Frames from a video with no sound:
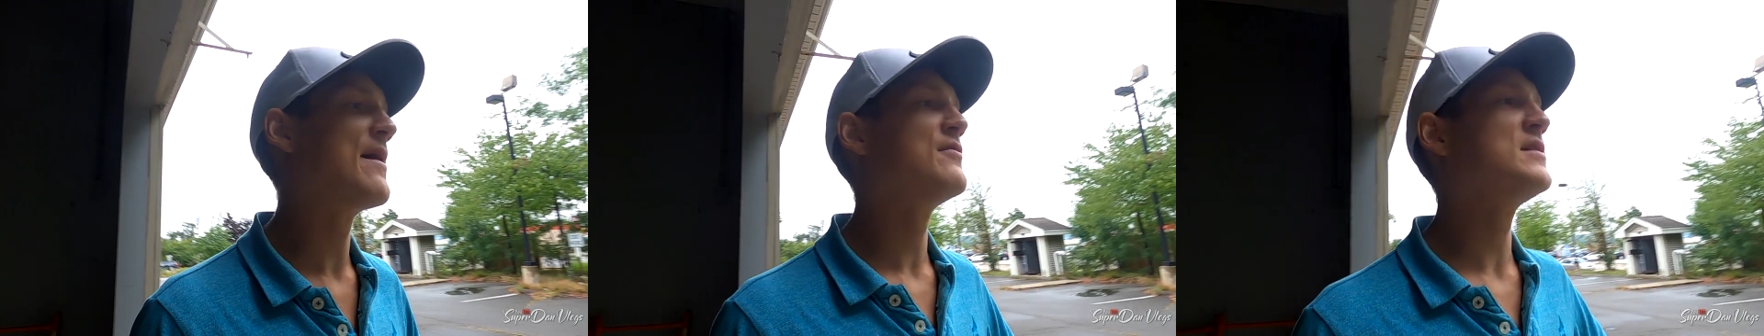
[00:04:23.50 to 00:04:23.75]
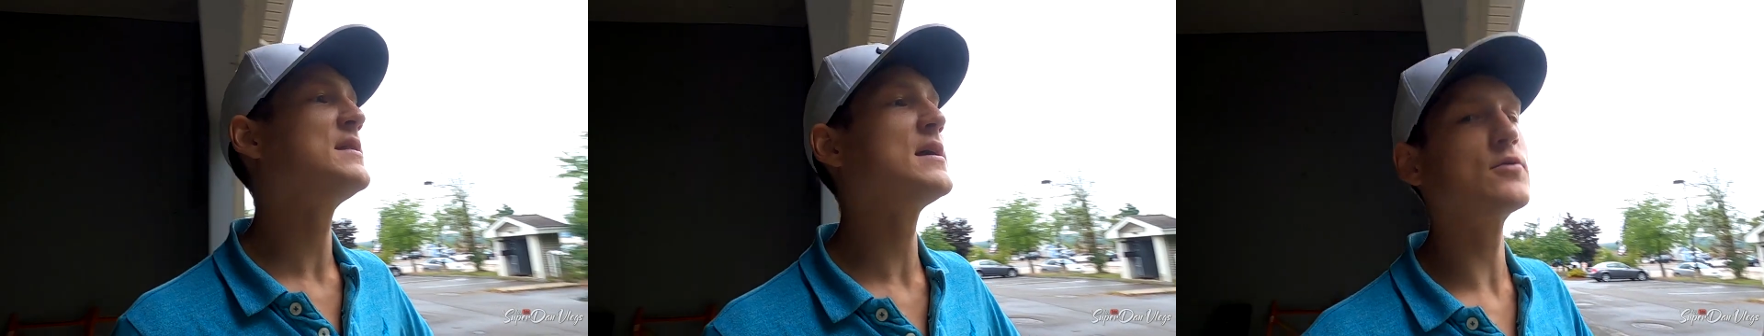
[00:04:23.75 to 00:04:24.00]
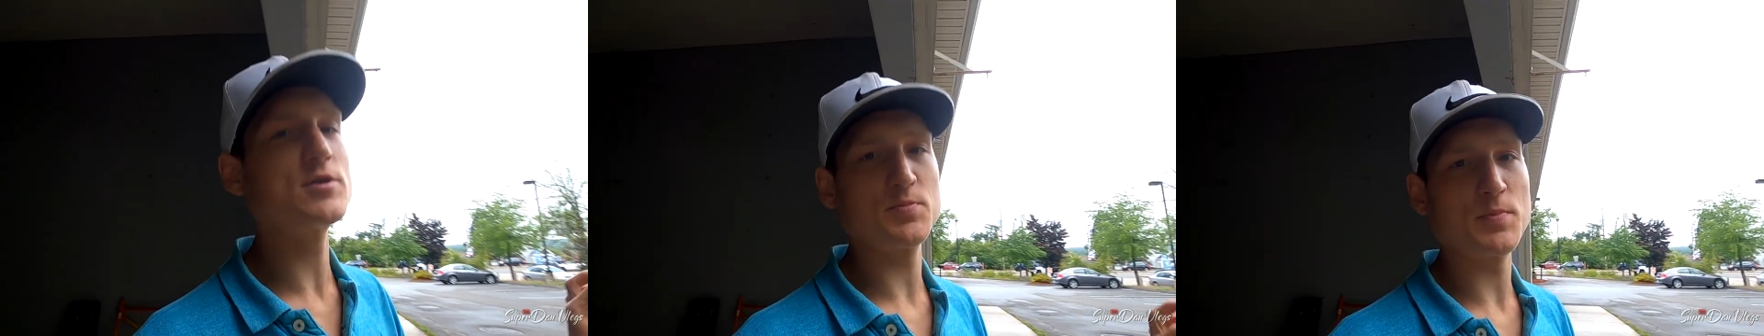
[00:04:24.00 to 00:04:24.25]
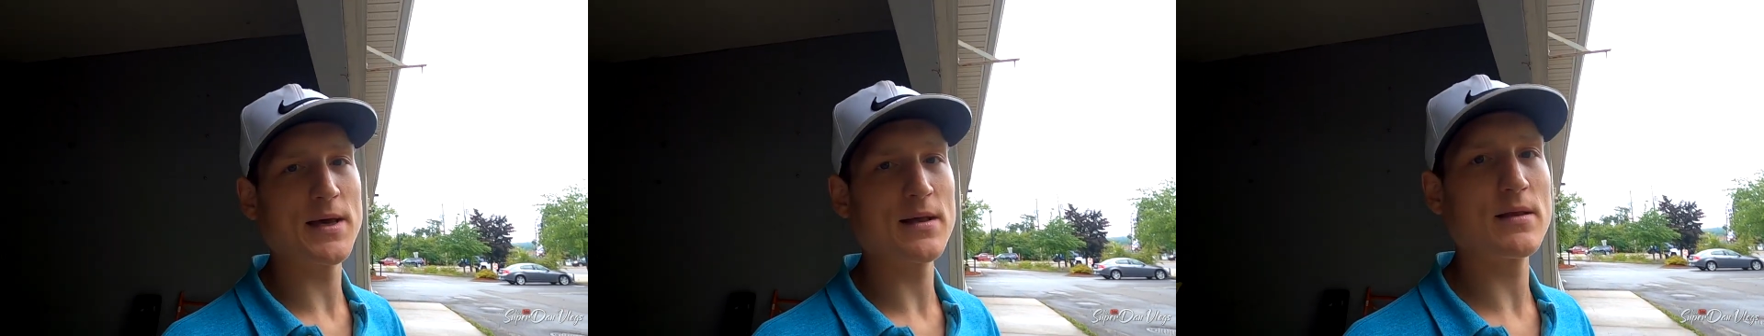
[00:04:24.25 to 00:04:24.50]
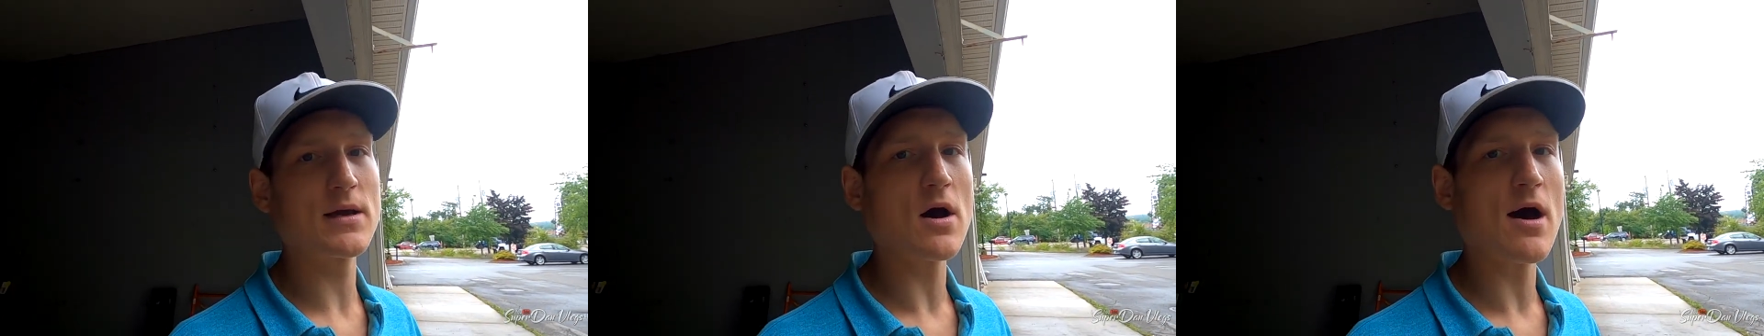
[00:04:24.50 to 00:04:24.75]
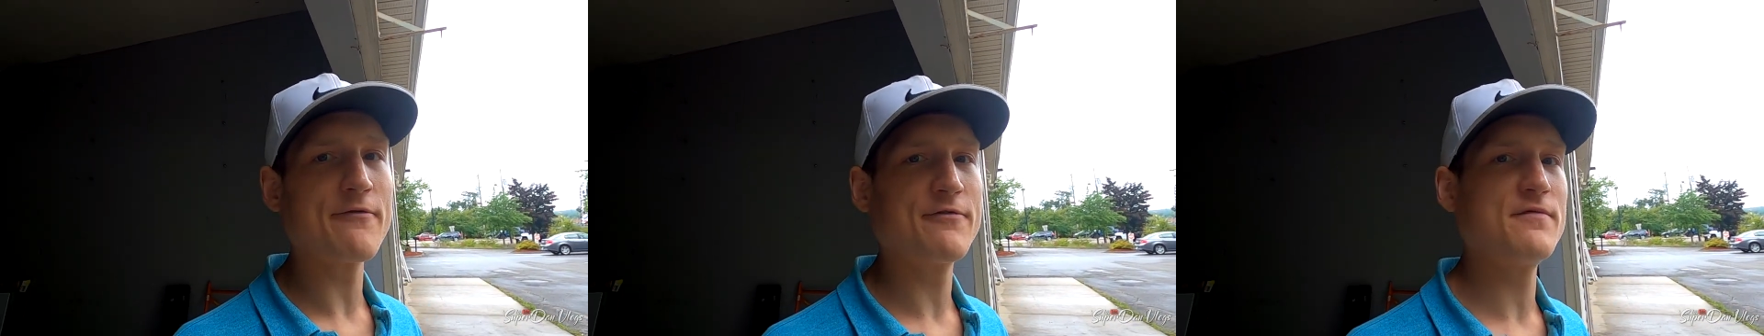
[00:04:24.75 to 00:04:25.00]
Everything was peeling
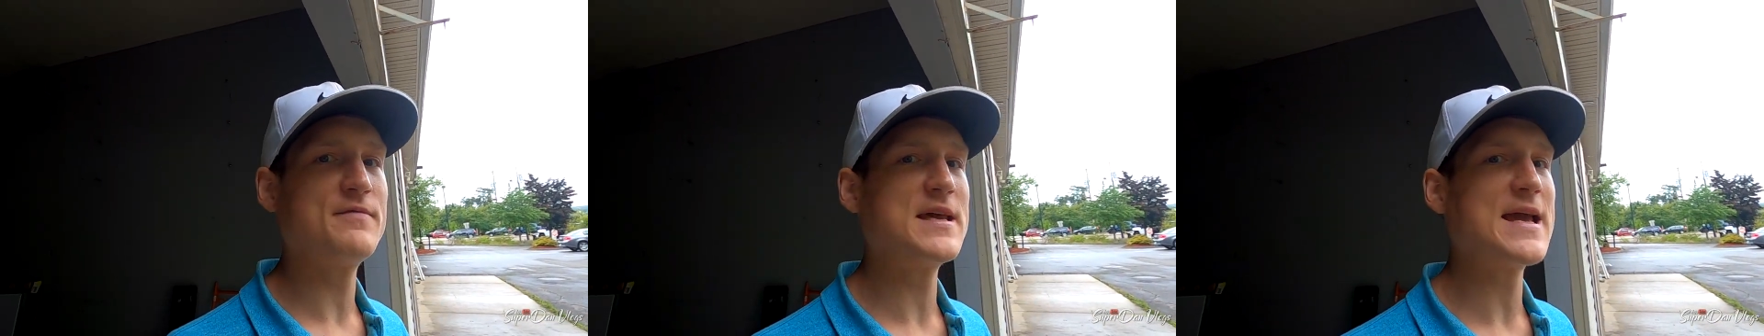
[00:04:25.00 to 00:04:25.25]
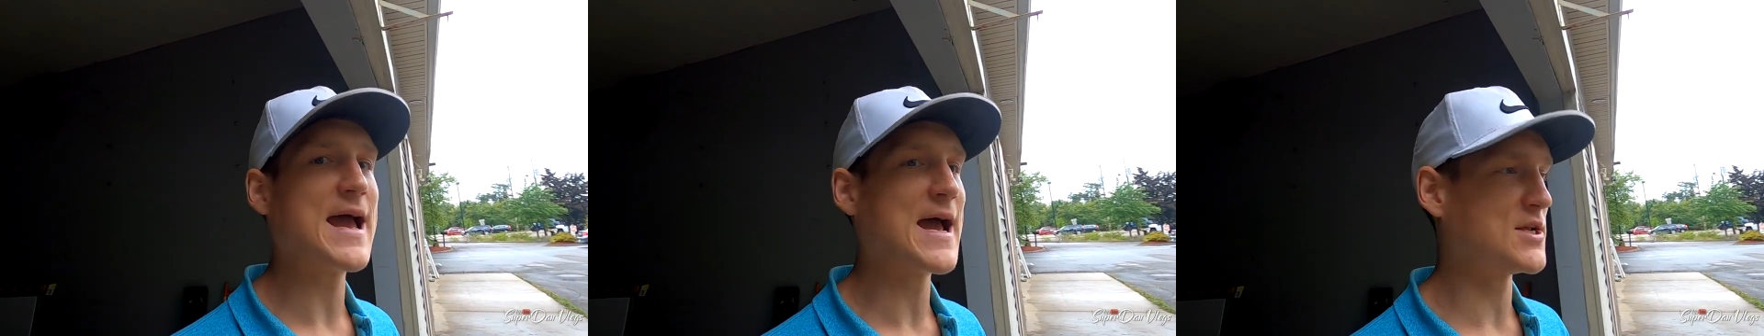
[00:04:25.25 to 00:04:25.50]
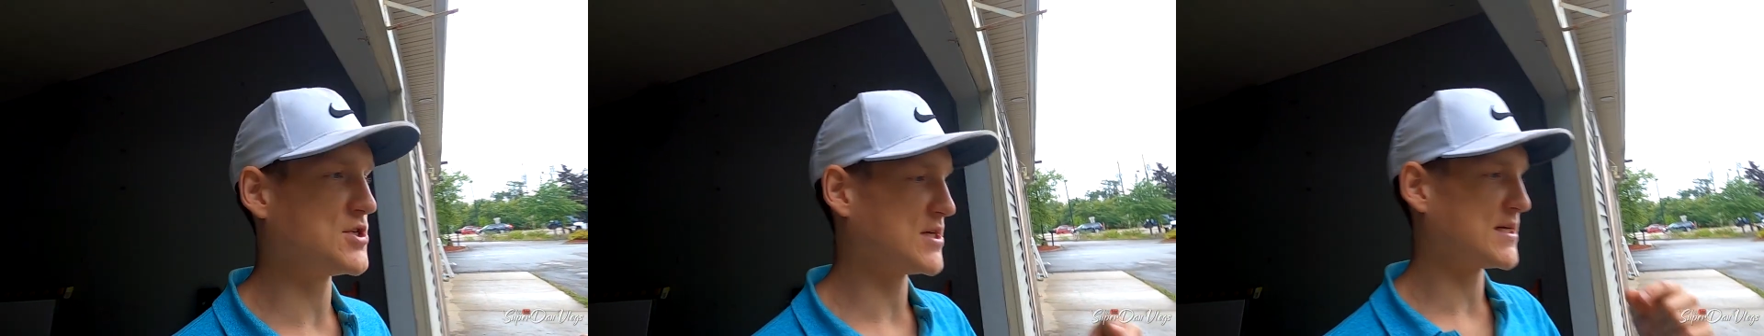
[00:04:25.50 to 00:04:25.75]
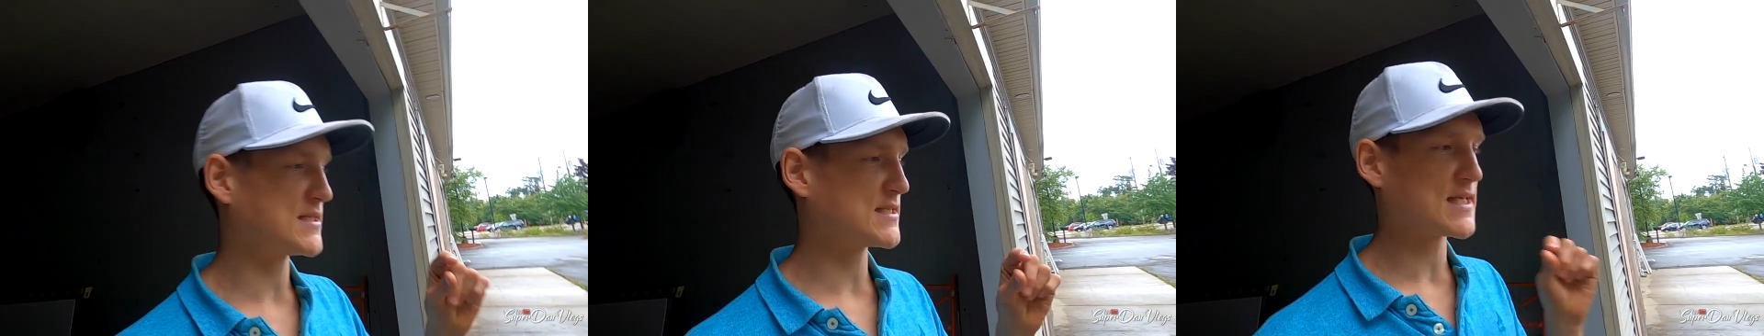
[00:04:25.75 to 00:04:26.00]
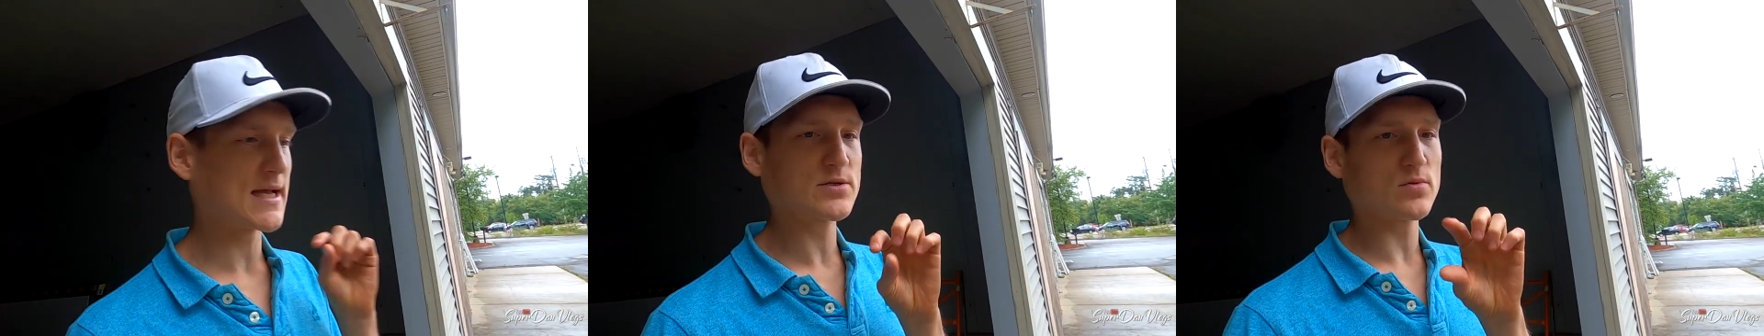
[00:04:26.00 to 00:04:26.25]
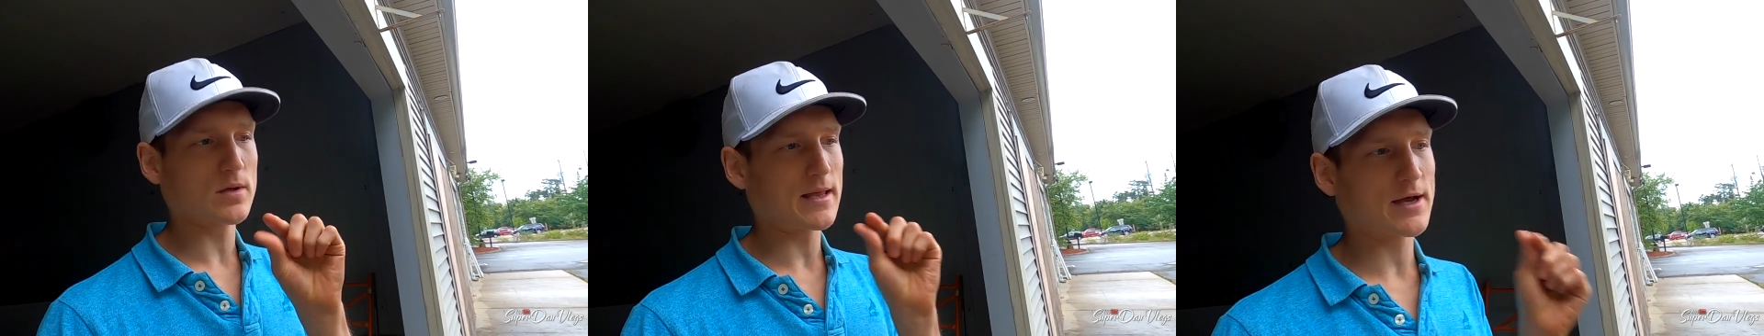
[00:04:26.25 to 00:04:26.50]
off of the edges.
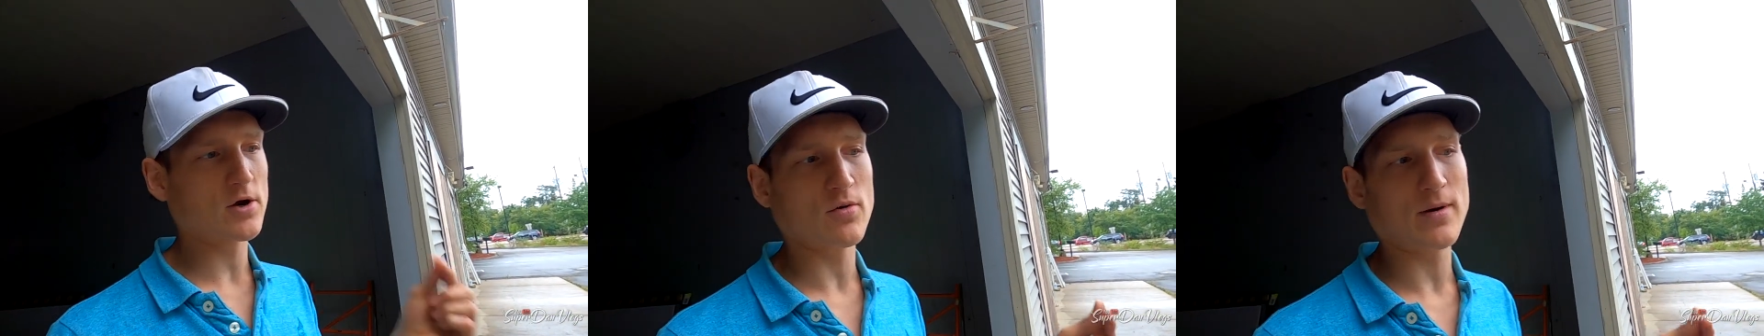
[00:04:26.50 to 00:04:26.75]
Things were like